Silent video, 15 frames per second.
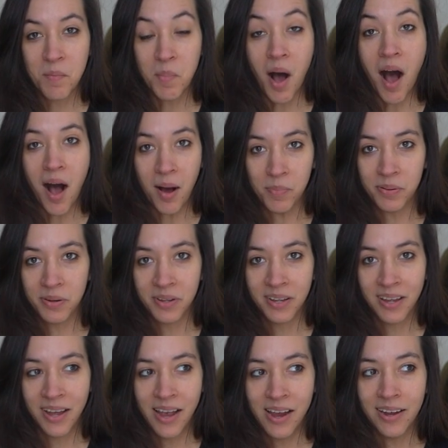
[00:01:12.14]
pop
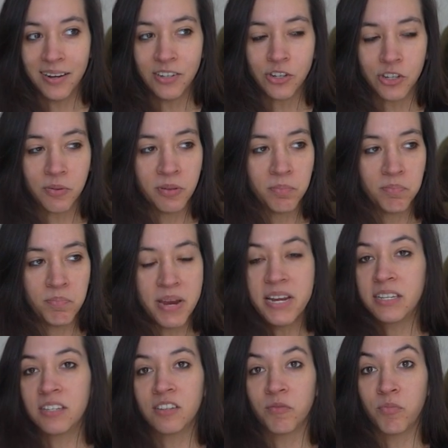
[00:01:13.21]
and just
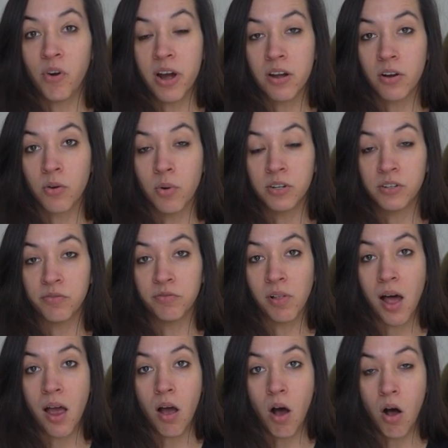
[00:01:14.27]
pieces of brain are going to
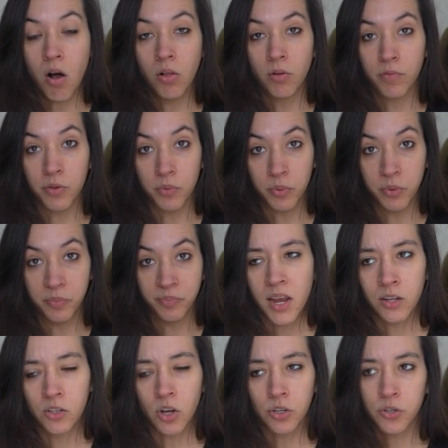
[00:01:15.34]
fly all over the room.
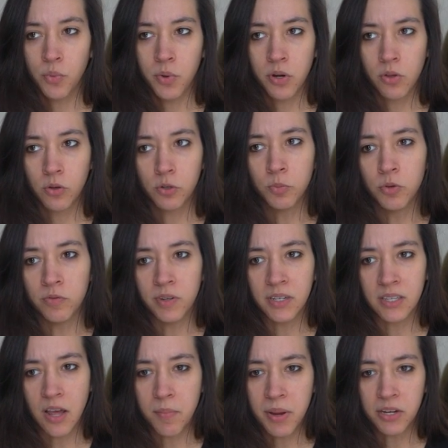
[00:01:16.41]
It's also one of those movies
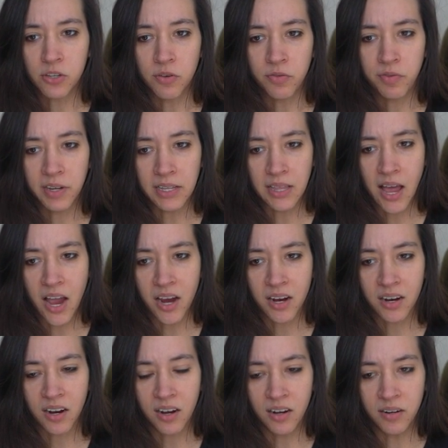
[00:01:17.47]
that makes you feel
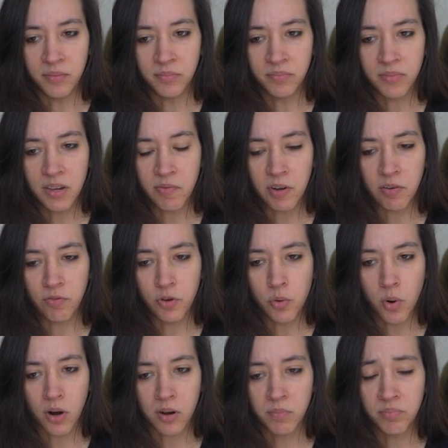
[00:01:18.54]
like even if you
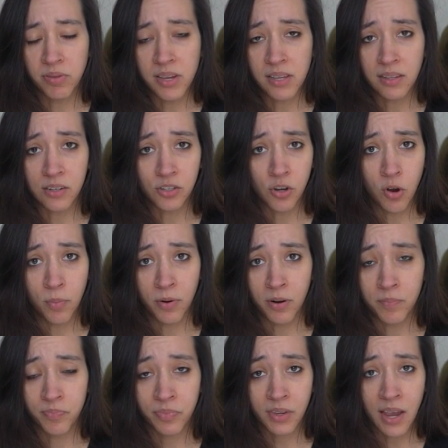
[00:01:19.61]
are completely
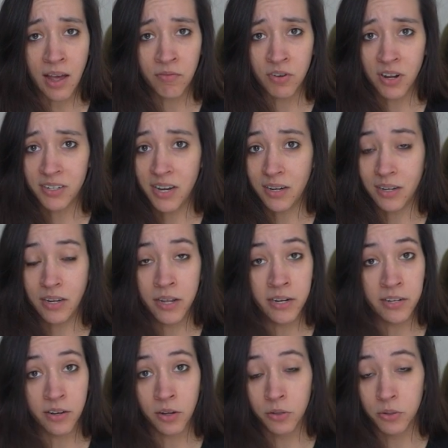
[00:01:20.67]
sober, have not taken
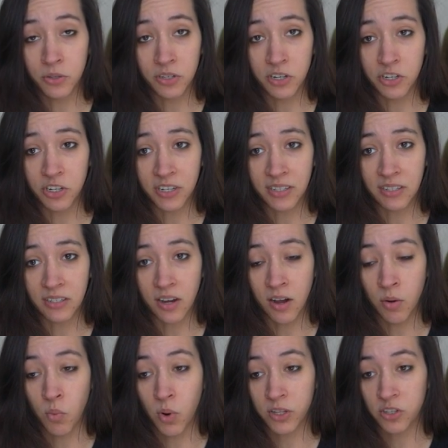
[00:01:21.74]
any hallucinogens
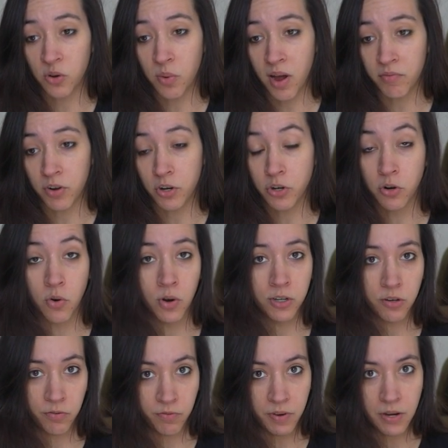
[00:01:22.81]
whatsoever, you're going
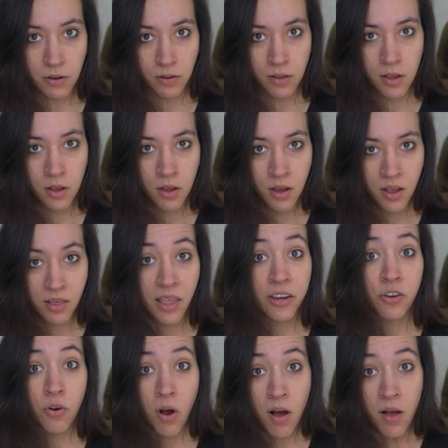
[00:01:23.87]
to feel like
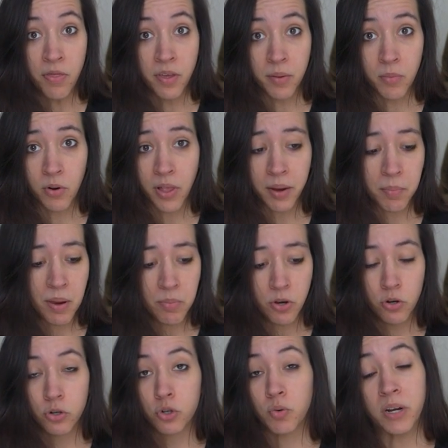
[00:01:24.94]
you're on them, or like maybe
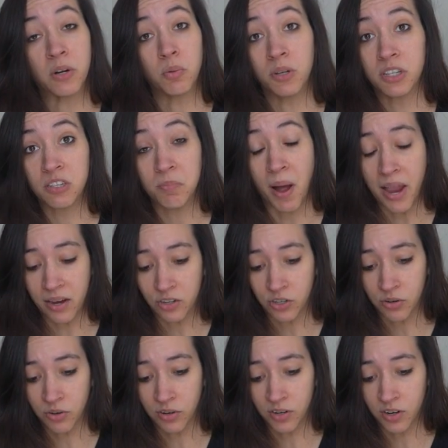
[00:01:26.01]
your drink was spiked
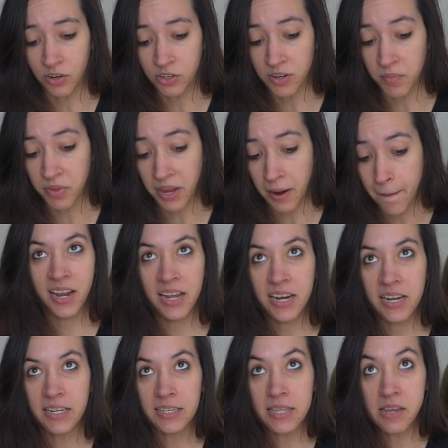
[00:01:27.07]
or something. It
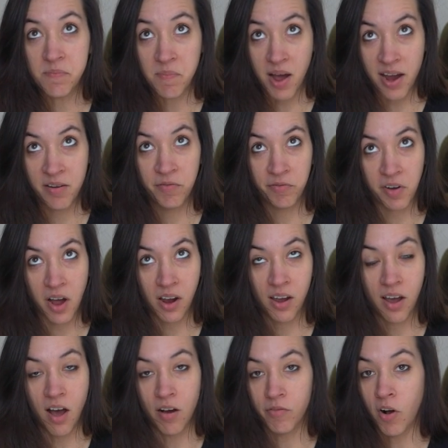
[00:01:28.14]
is the
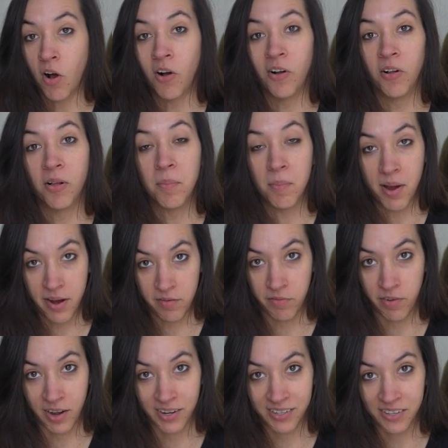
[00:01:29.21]
mindfuck of all
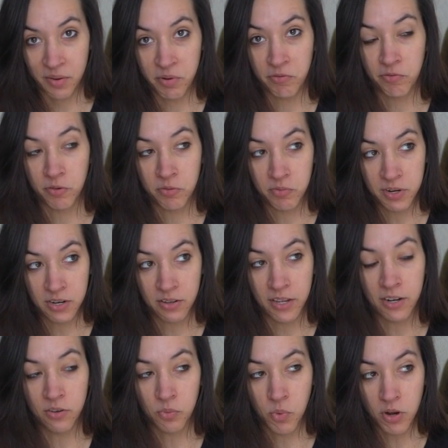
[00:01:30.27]
mindfucks. I mean, for real,
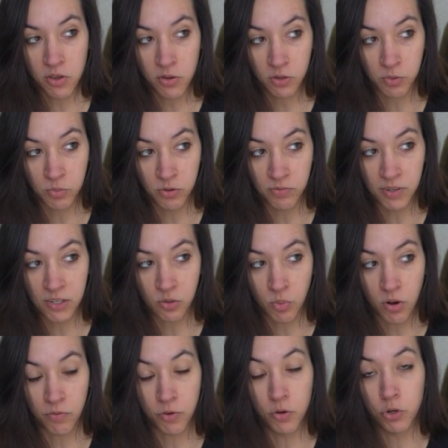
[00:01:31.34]
it is one of those movies
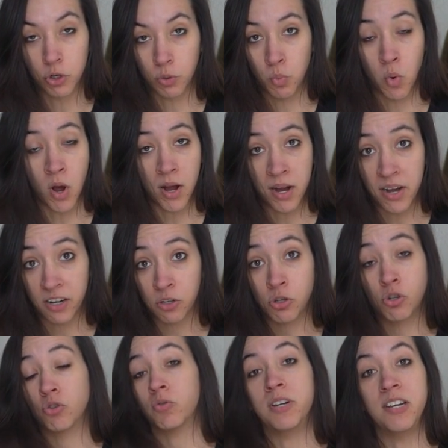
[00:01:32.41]
where if you just want an
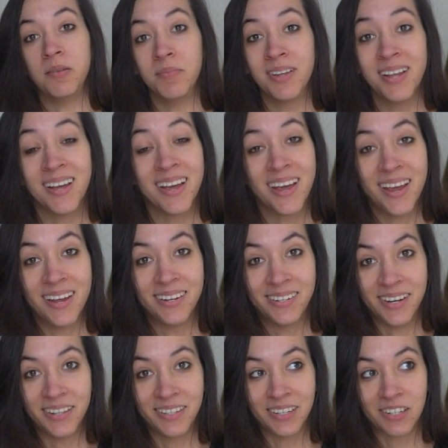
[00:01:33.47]
extreme,
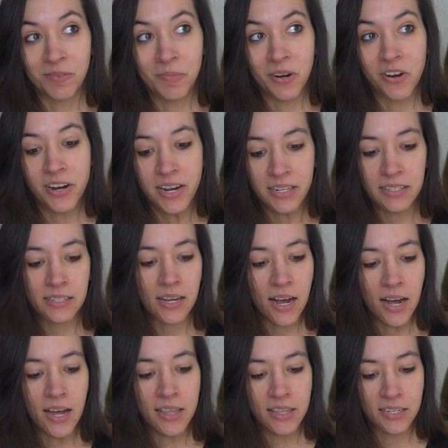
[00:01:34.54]
intense experience,
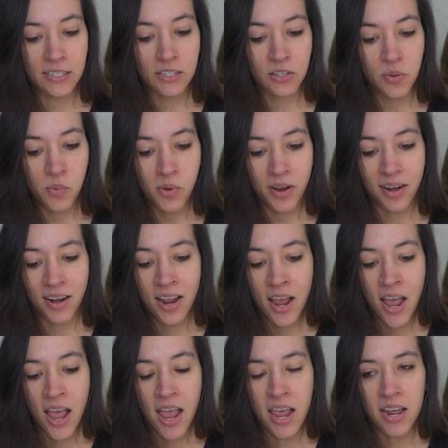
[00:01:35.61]
this is the one.
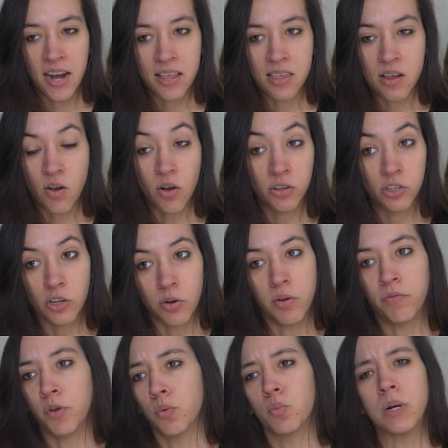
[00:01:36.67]
And I think also
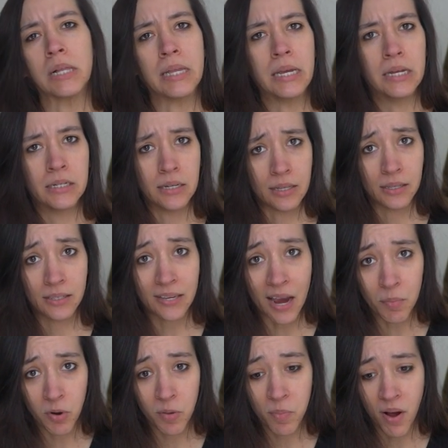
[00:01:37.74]
if you're really into the
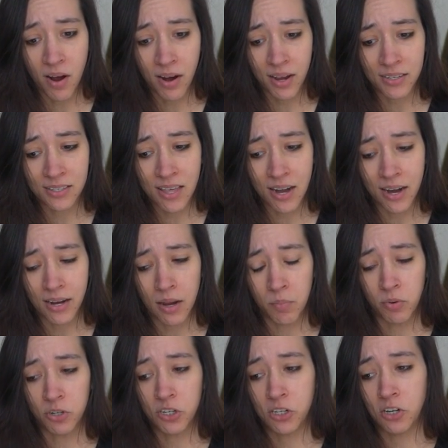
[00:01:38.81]
cyberpunk aesthetic and
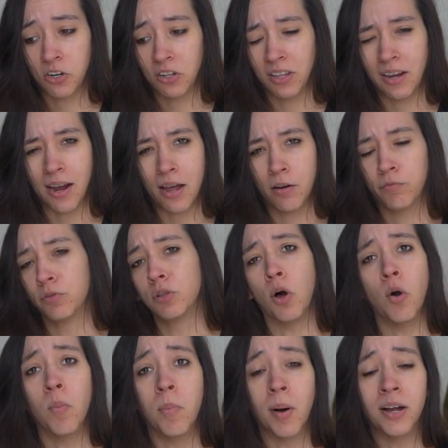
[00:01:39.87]
particularly kind of
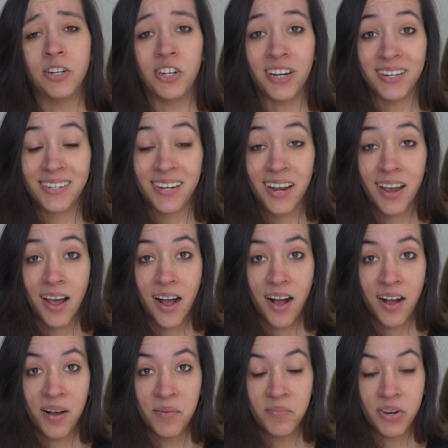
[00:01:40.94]
low budget
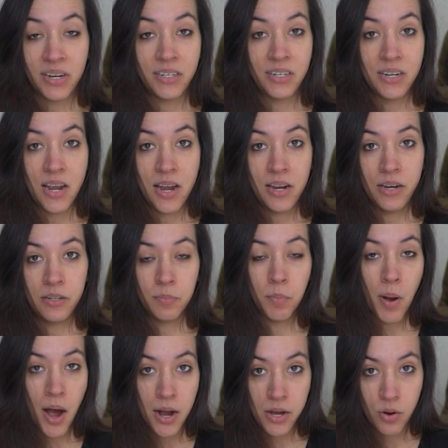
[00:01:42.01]
1980s
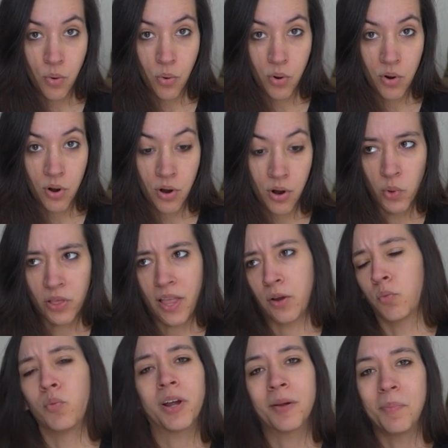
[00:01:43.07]
body horror with like
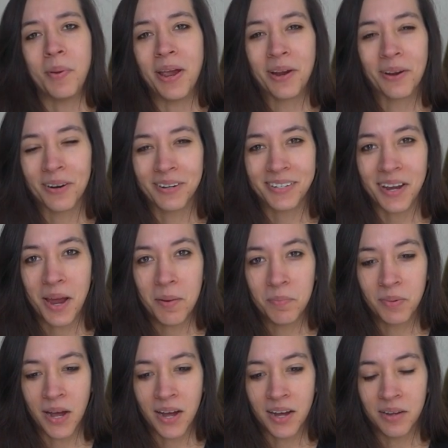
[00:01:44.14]
Rick Baker type